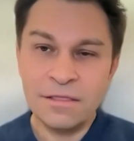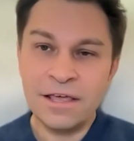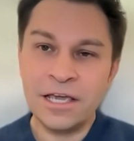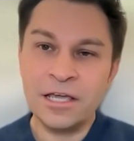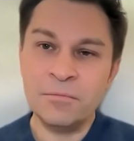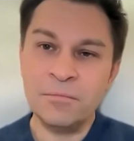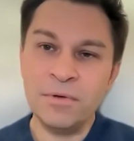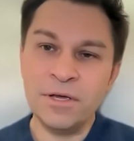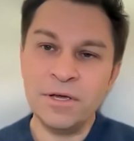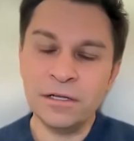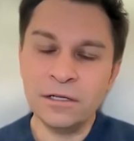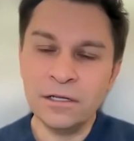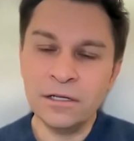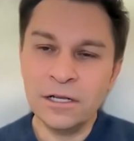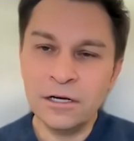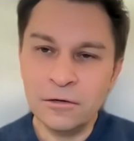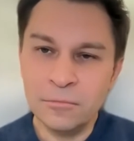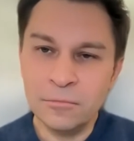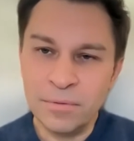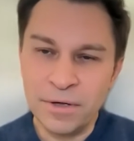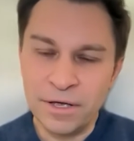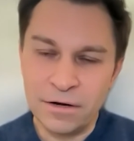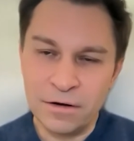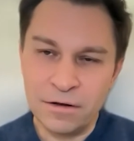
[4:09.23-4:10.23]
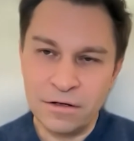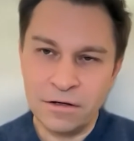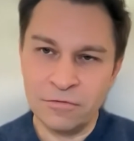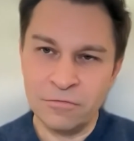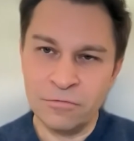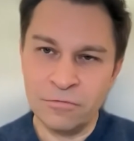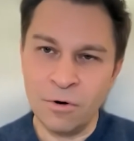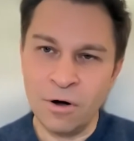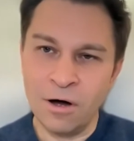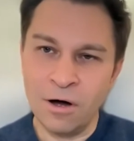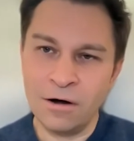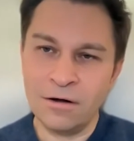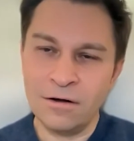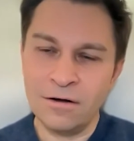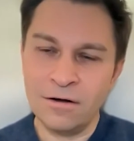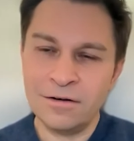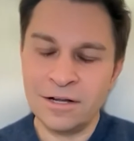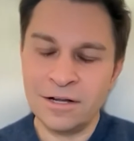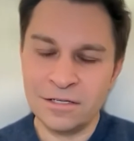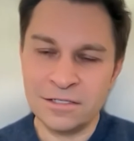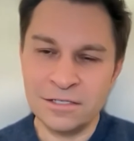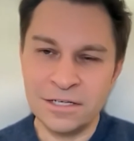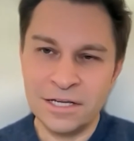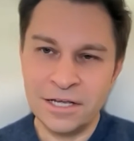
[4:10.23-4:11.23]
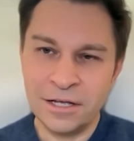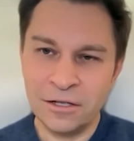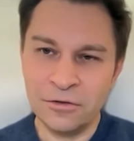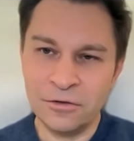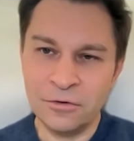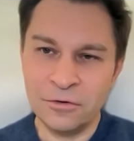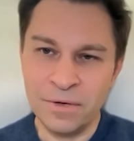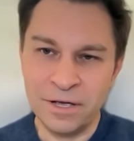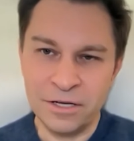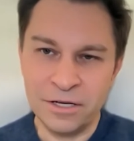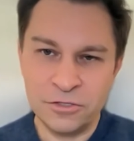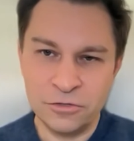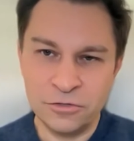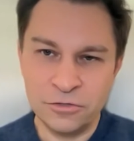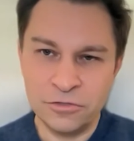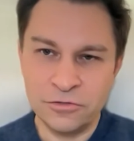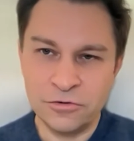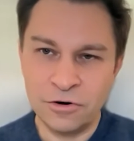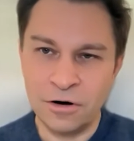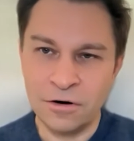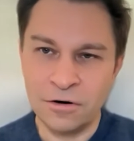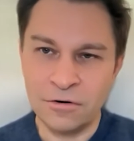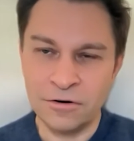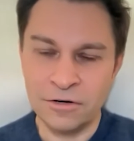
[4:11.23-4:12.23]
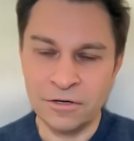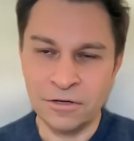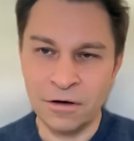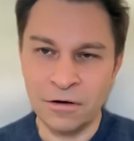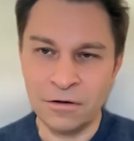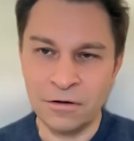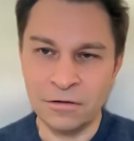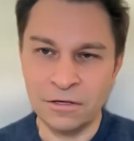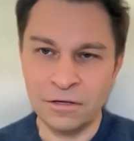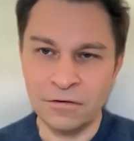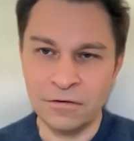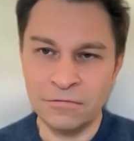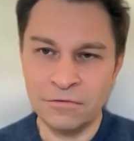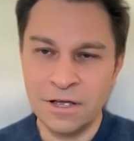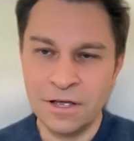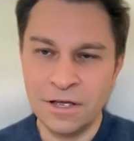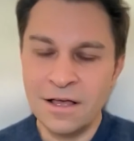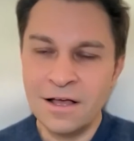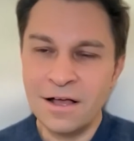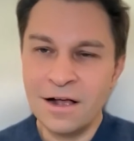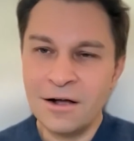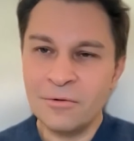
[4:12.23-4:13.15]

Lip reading: They can be a little bit of what doesn't kill you makes you stronger and longer lived.